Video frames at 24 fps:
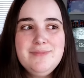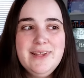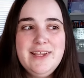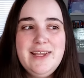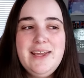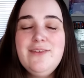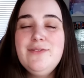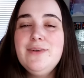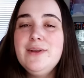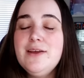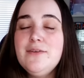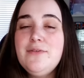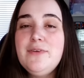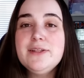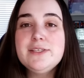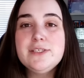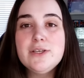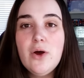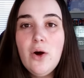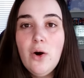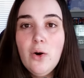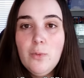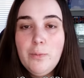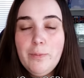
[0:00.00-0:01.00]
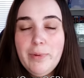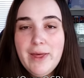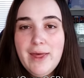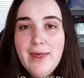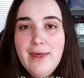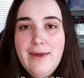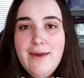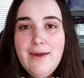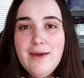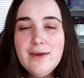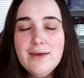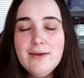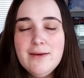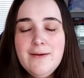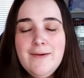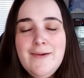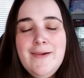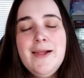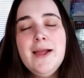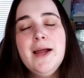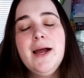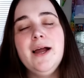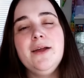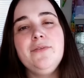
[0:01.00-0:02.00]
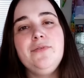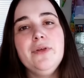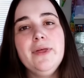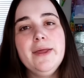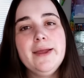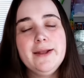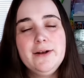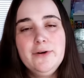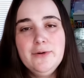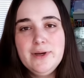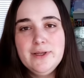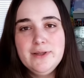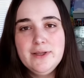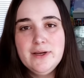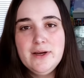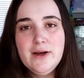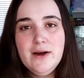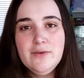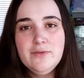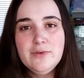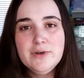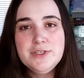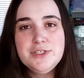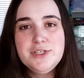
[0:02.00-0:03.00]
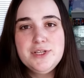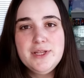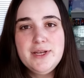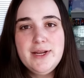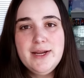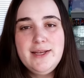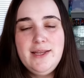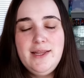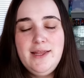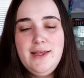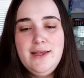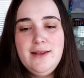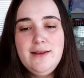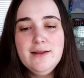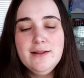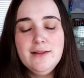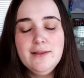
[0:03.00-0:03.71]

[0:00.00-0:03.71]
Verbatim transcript: even if it's opaque, I feel like I don't get the coverage that I need,